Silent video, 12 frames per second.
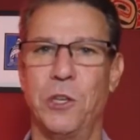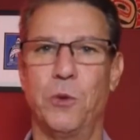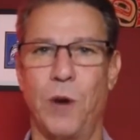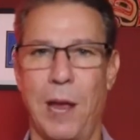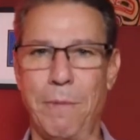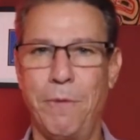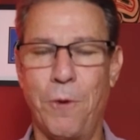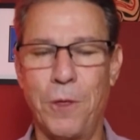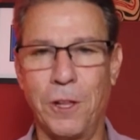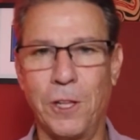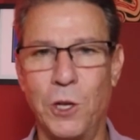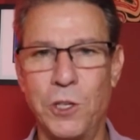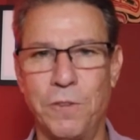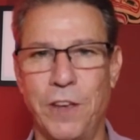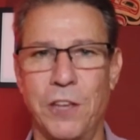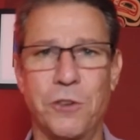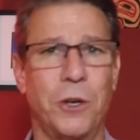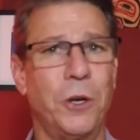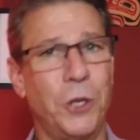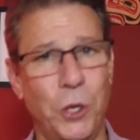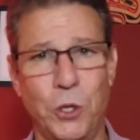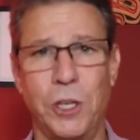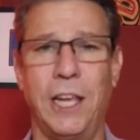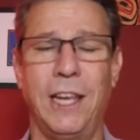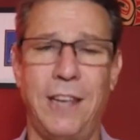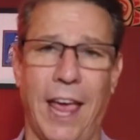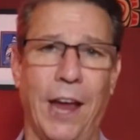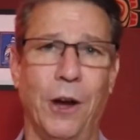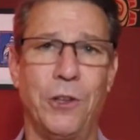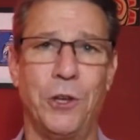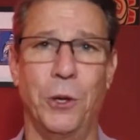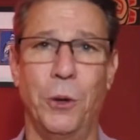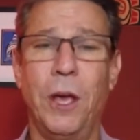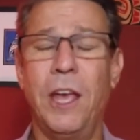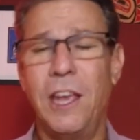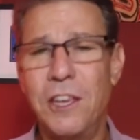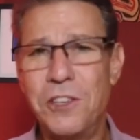is right before the close of escrow, usually a day or two,